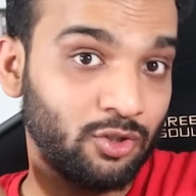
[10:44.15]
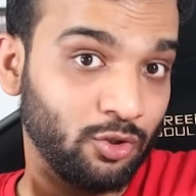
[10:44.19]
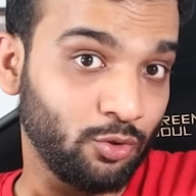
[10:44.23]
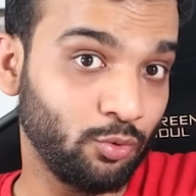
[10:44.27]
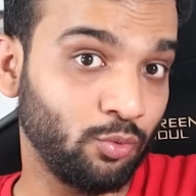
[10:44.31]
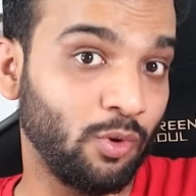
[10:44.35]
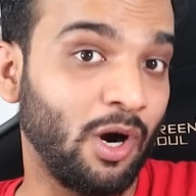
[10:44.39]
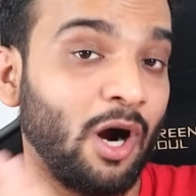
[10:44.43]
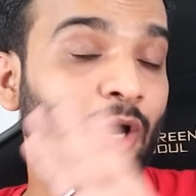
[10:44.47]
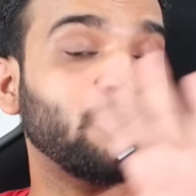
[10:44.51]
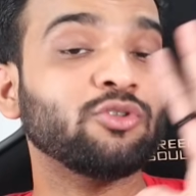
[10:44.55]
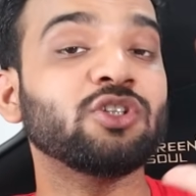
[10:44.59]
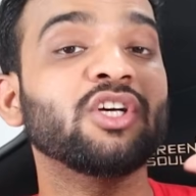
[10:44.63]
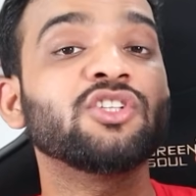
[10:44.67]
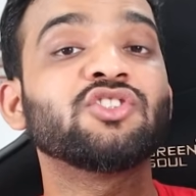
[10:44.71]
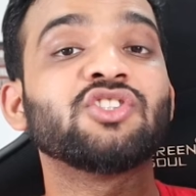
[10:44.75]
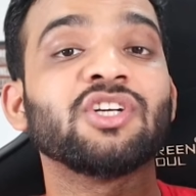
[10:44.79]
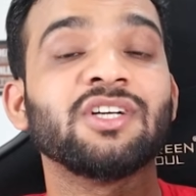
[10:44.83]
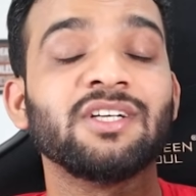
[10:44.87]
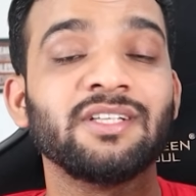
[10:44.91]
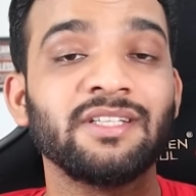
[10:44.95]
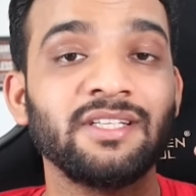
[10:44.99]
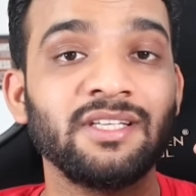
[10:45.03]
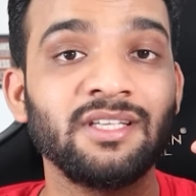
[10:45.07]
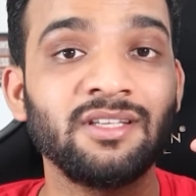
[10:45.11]
Throughout the
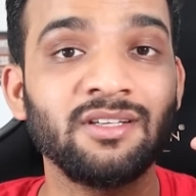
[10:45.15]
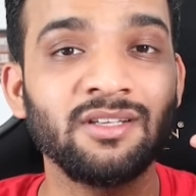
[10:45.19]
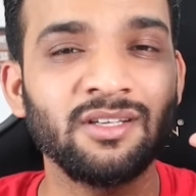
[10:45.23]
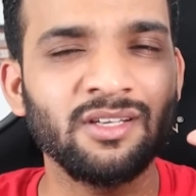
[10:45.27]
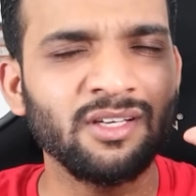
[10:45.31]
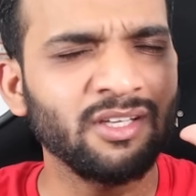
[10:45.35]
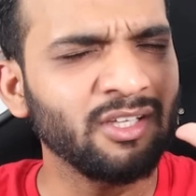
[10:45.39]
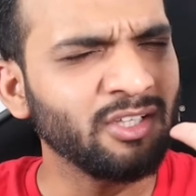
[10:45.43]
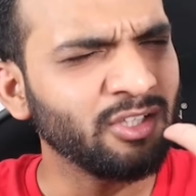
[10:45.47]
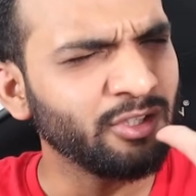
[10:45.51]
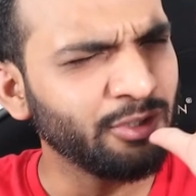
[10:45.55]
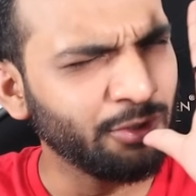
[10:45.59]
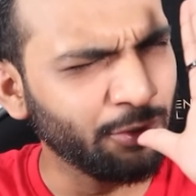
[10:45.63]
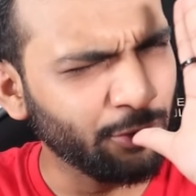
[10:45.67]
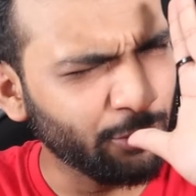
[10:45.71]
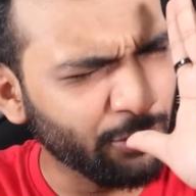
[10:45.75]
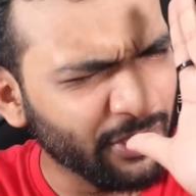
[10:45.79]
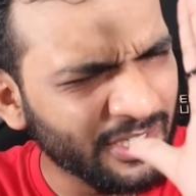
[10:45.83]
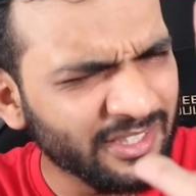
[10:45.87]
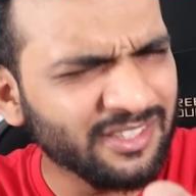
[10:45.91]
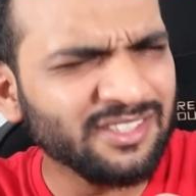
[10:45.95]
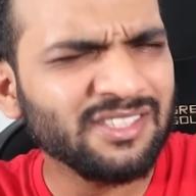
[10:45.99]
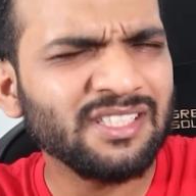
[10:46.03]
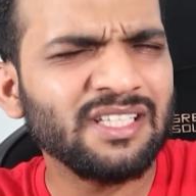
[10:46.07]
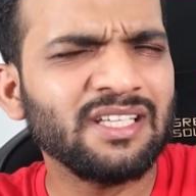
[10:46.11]
journey, you
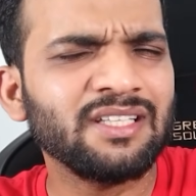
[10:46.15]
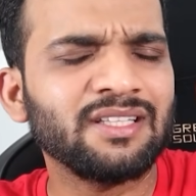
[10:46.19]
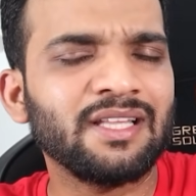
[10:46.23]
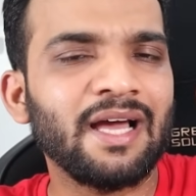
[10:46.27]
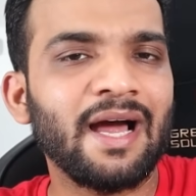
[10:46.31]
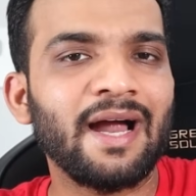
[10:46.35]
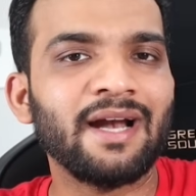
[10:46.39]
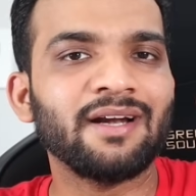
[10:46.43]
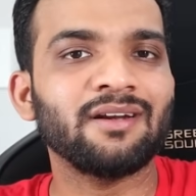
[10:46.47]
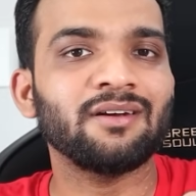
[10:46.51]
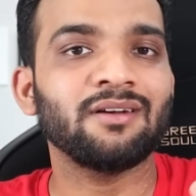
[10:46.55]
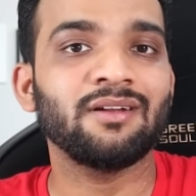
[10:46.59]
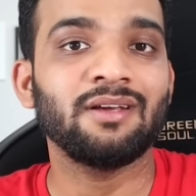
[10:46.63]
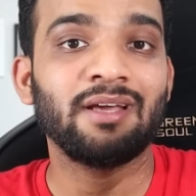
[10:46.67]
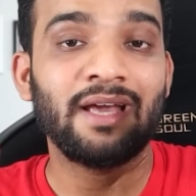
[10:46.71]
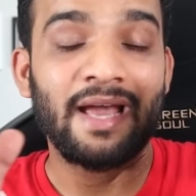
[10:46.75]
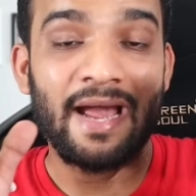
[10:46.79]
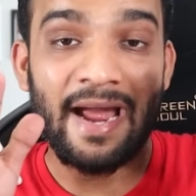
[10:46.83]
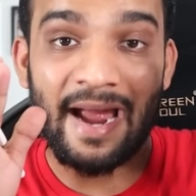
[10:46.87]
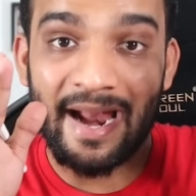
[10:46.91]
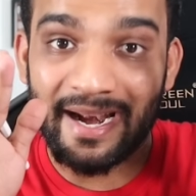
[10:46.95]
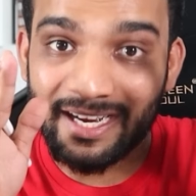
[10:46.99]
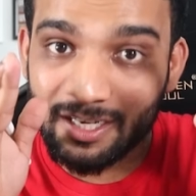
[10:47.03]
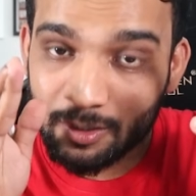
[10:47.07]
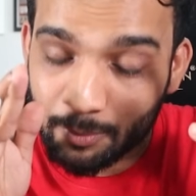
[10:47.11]
did see that
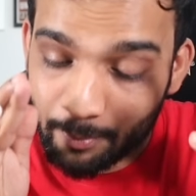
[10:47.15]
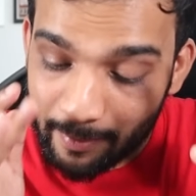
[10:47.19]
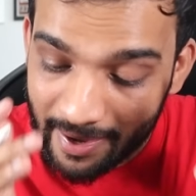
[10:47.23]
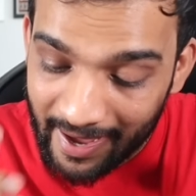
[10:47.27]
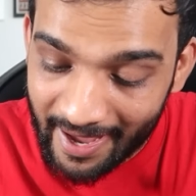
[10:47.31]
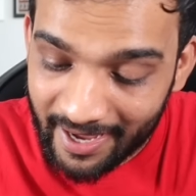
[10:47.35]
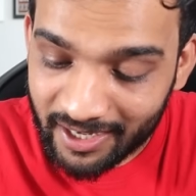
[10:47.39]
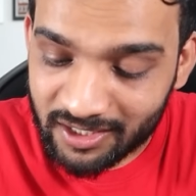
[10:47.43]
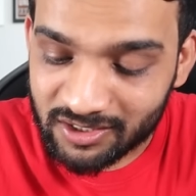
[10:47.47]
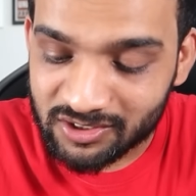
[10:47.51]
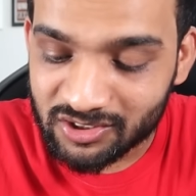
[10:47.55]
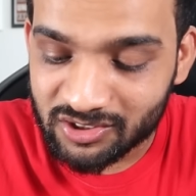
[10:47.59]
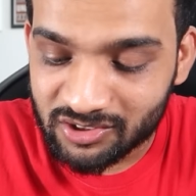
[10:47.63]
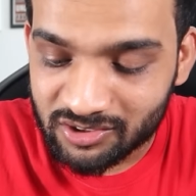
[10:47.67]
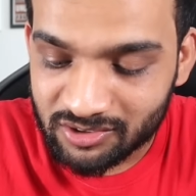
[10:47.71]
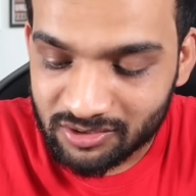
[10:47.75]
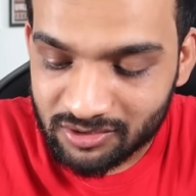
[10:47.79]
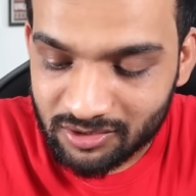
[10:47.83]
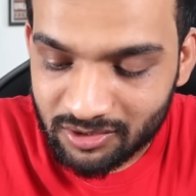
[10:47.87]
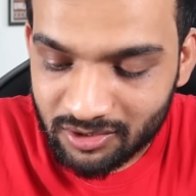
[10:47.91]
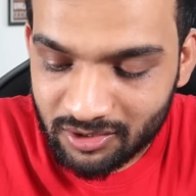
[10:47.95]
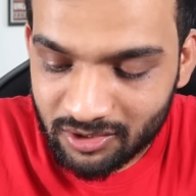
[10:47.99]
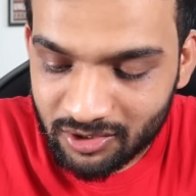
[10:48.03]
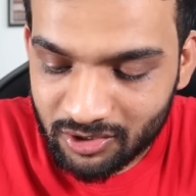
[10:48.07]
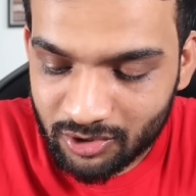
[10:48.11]
at
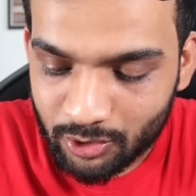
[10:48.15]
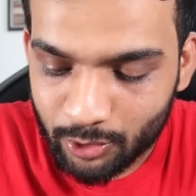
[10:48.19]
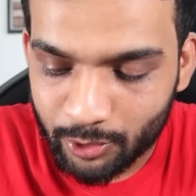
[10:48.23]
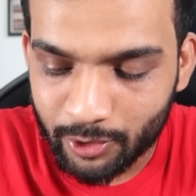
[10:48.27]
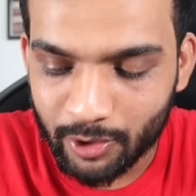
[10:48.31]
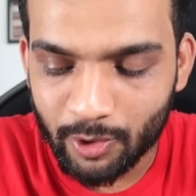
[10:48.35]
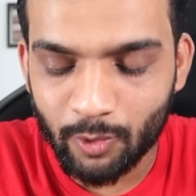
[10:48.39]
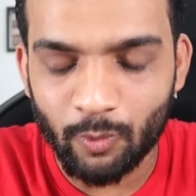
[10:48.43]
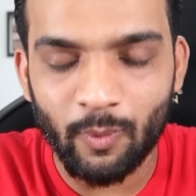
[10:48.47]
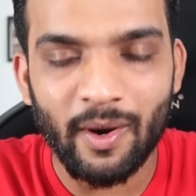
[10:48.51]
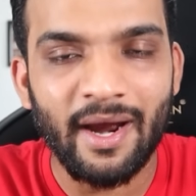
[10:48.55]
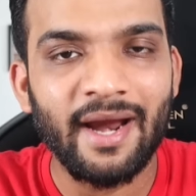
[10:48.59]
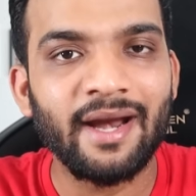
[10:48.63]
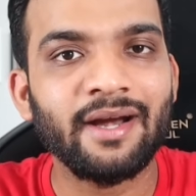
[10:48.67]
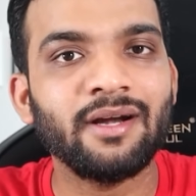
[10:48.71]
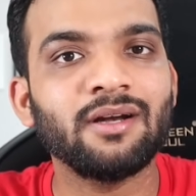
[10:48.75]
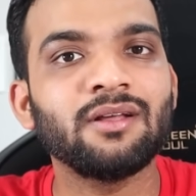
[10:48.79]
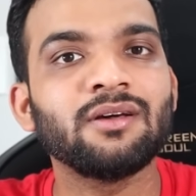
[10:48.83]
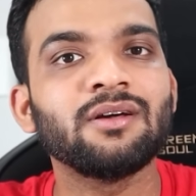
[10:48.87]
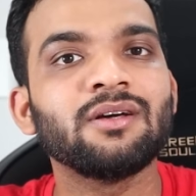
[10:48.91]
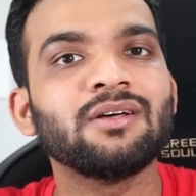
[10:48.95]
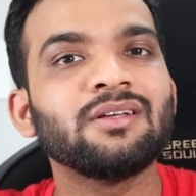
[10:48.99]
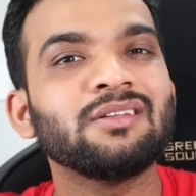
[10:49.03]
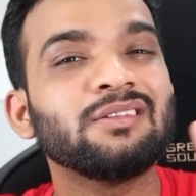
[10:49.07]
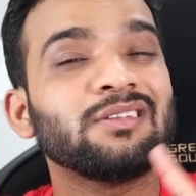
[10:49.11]
max, you
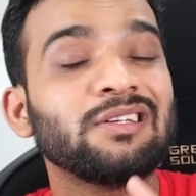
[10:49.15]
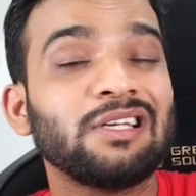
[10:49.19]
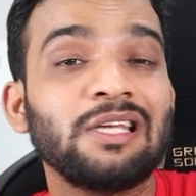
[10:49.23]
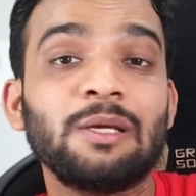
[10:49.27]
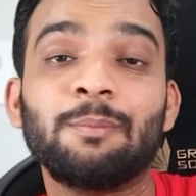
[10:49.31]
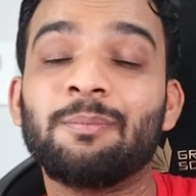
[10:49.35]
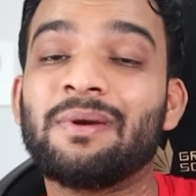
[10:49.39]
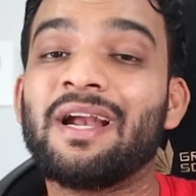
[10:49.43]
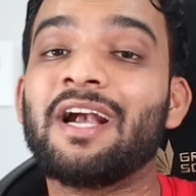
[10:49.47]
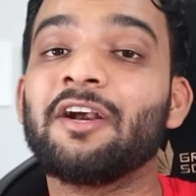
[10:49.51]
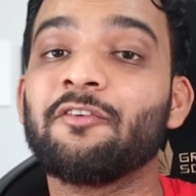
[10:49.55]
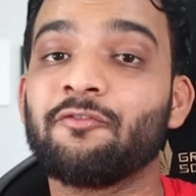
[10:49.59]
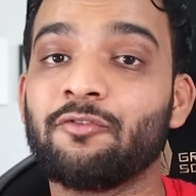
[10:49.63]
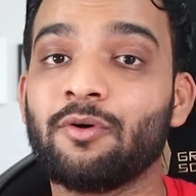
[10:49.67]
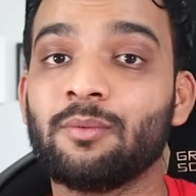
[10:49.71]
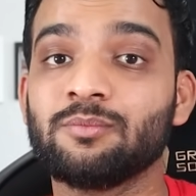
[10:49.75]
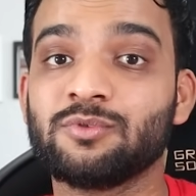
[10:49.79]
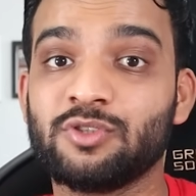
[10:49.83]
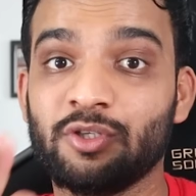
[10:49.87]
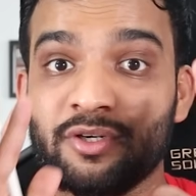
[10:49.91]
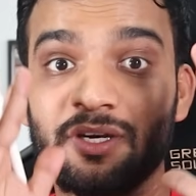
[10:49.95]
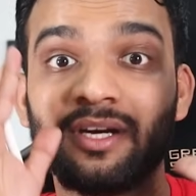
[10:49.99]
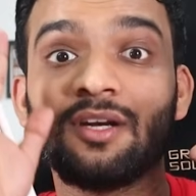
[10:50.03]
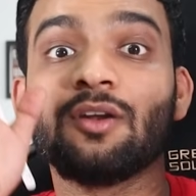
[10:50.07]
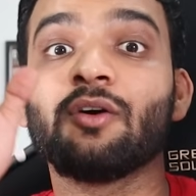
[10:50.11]
required three
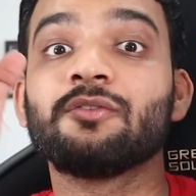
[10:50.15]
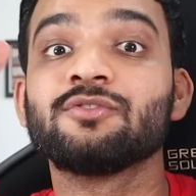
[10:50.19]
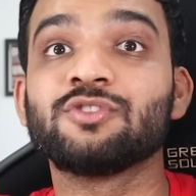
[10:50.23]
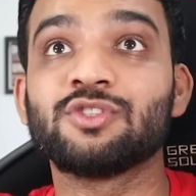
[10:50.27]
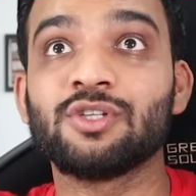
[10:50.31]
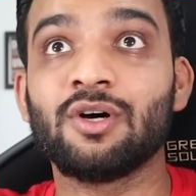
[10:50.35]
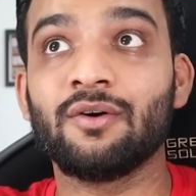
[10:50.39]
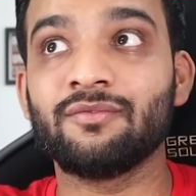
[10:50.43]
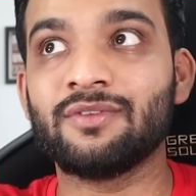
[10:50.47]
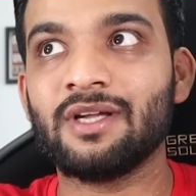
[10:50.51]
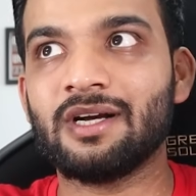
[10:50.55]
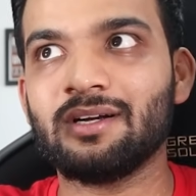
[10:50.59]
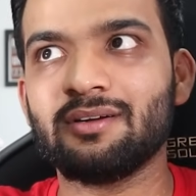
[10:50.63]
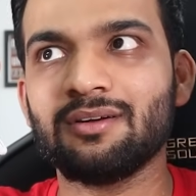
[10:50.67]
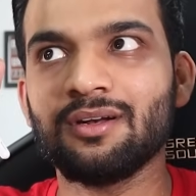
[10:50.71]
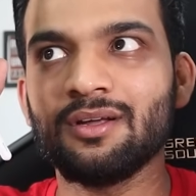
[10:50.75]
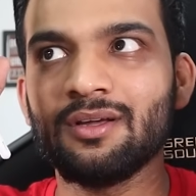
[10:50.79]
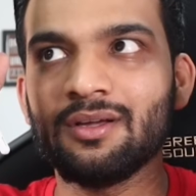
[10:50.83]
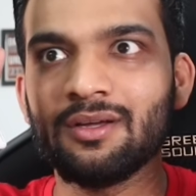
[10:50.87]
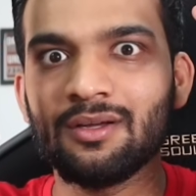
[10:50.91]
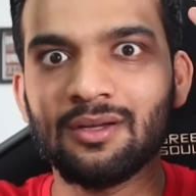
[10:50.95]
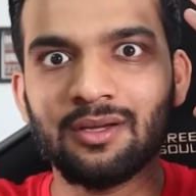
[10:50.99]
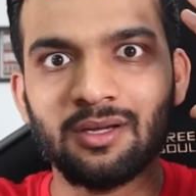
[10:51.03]
platforms. You did observe that